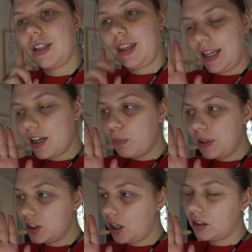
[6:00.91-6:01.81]
they have
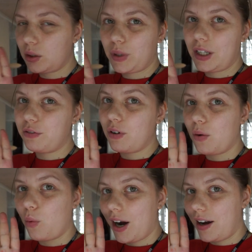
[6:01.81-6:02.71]
been tucked away for
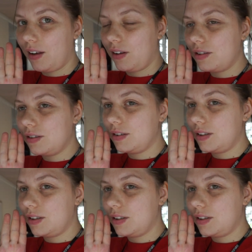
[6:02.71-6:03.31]
a while